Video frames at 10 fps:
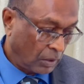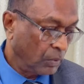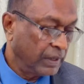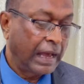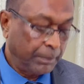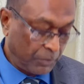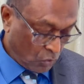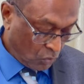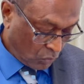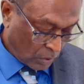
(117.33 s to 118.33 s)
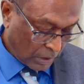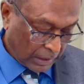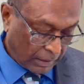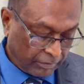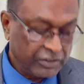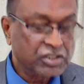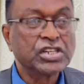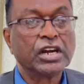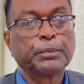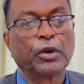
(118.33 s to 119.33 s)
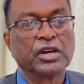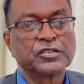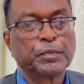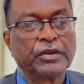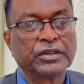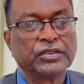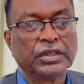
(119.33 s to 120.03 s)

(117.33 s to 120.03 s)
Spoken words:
with the APNU for shared prosperity.